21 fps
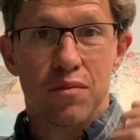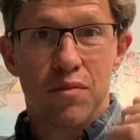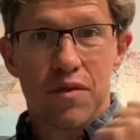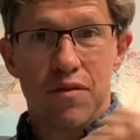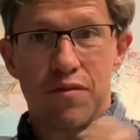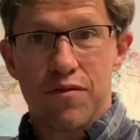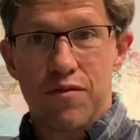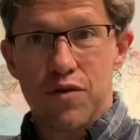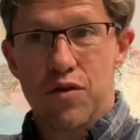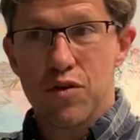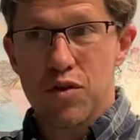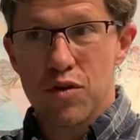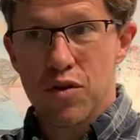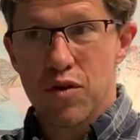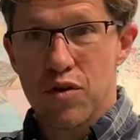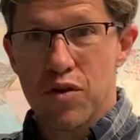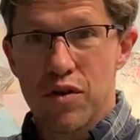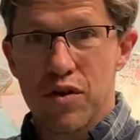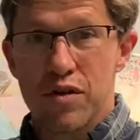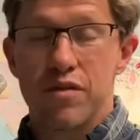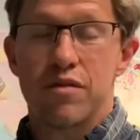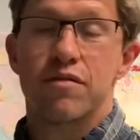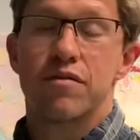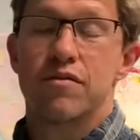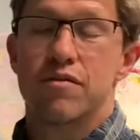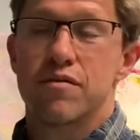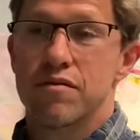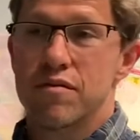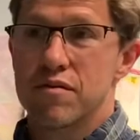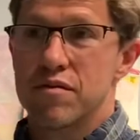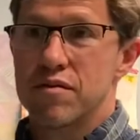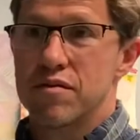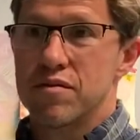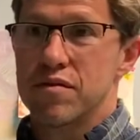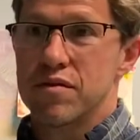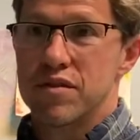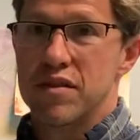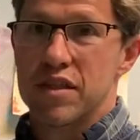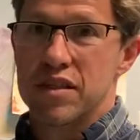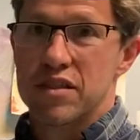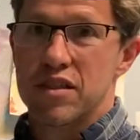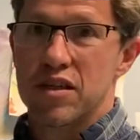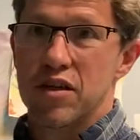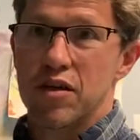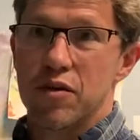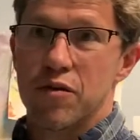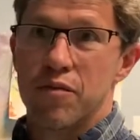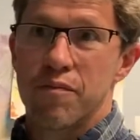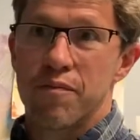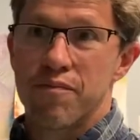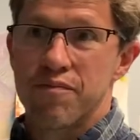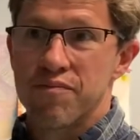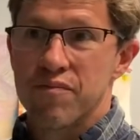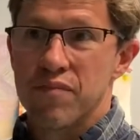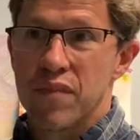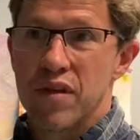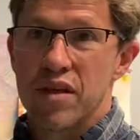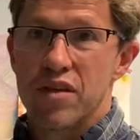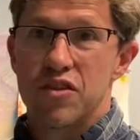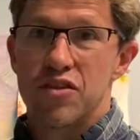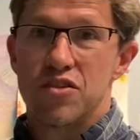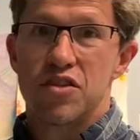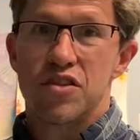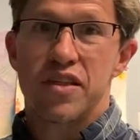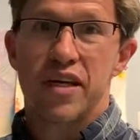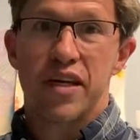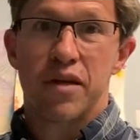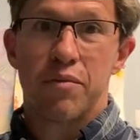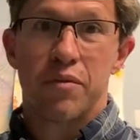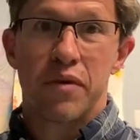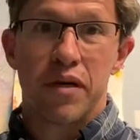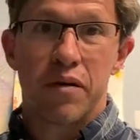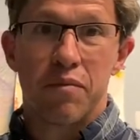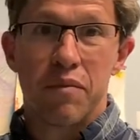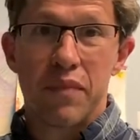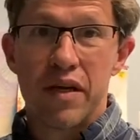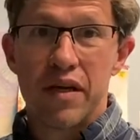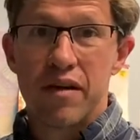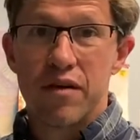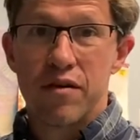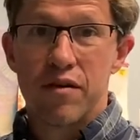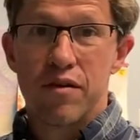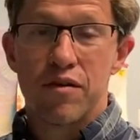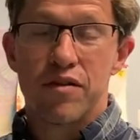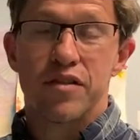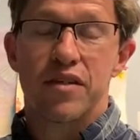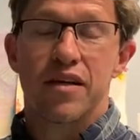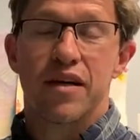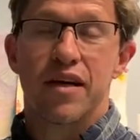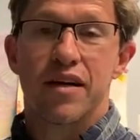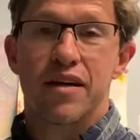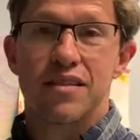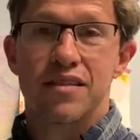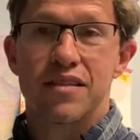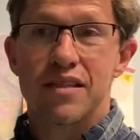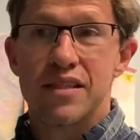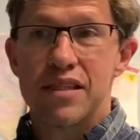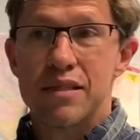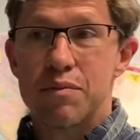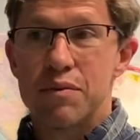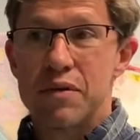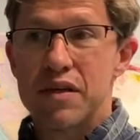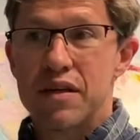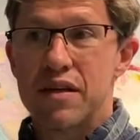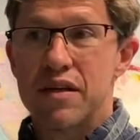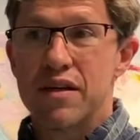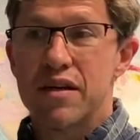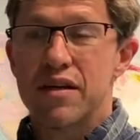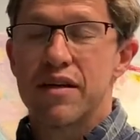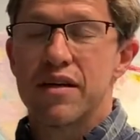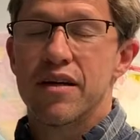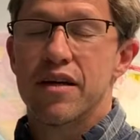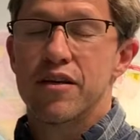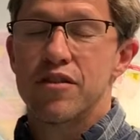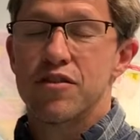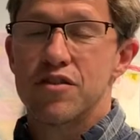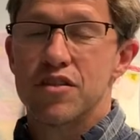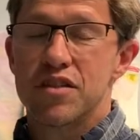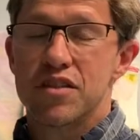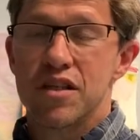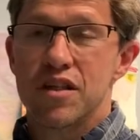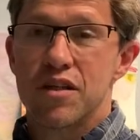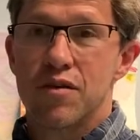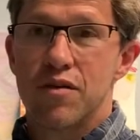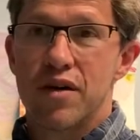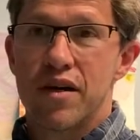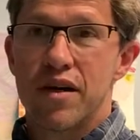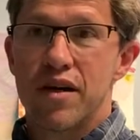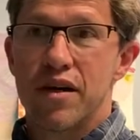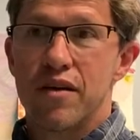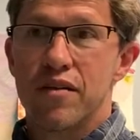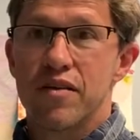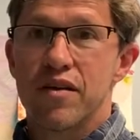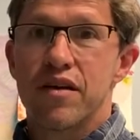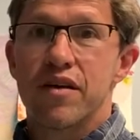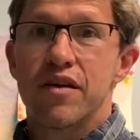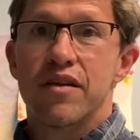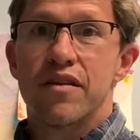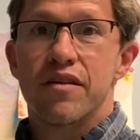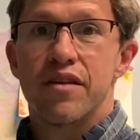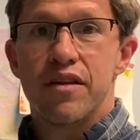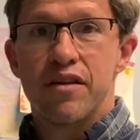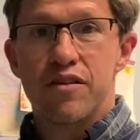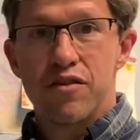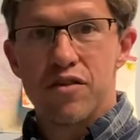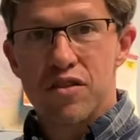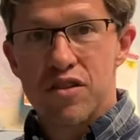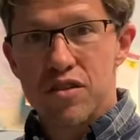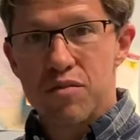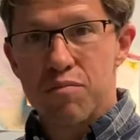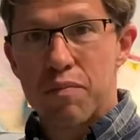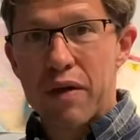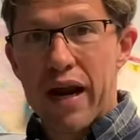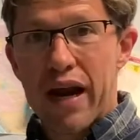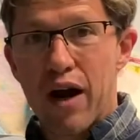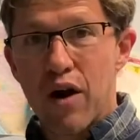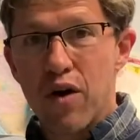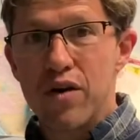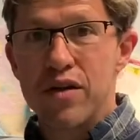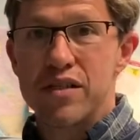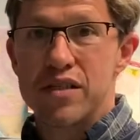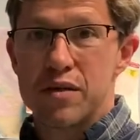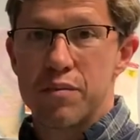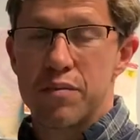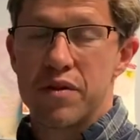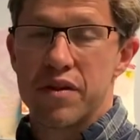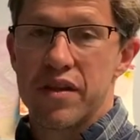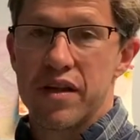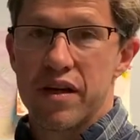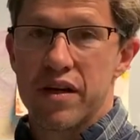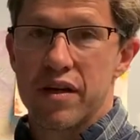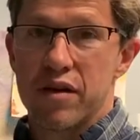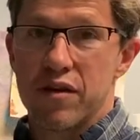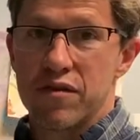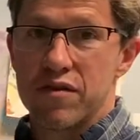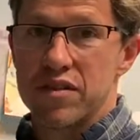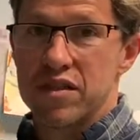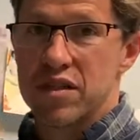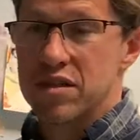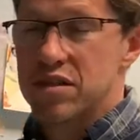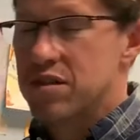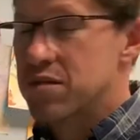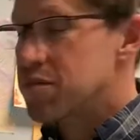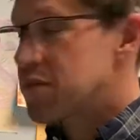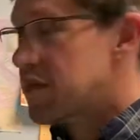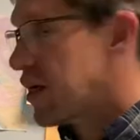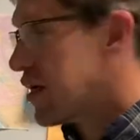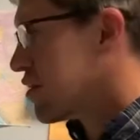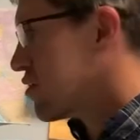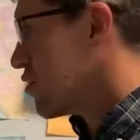in full on, let's go. You just ate a big meal and you're kind of sleepy and you're just sitting around, then your parasympathetic nervous system takes